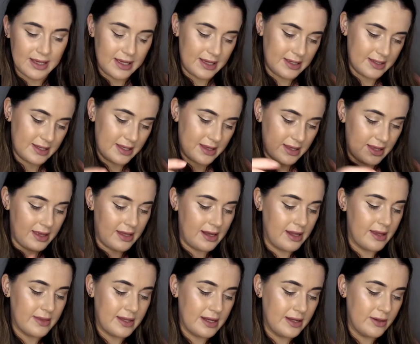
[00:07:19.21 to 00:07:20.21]
Ah, so they're
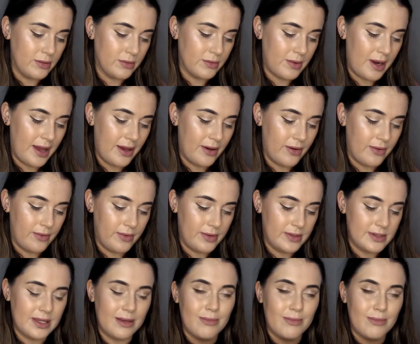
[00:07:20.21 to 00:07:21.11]
like the little rounds.